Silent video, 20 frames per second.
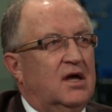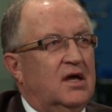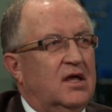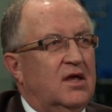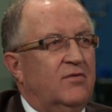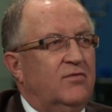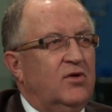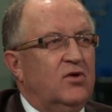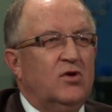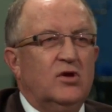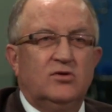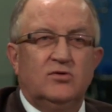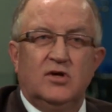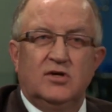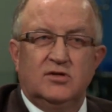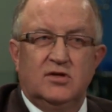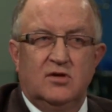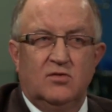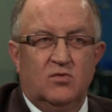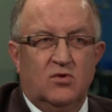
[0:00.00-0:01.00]
if you're
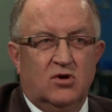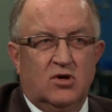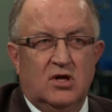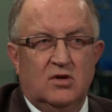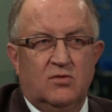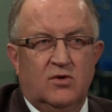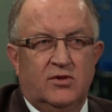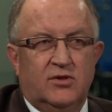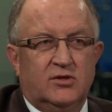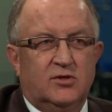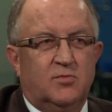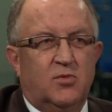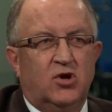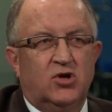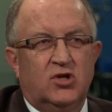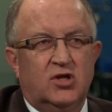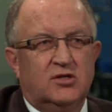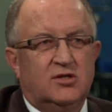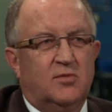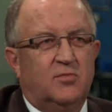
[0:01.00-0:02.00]
interested in working with us,
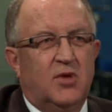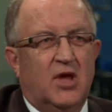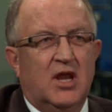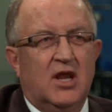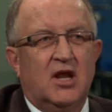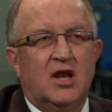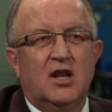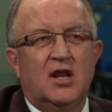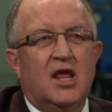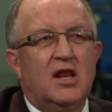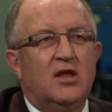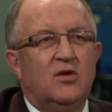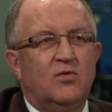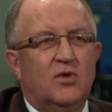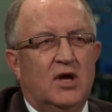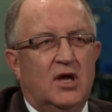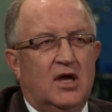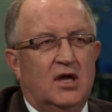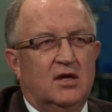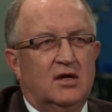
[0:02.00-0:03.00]
participating in any
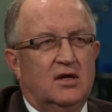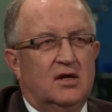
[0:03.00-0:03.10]
way,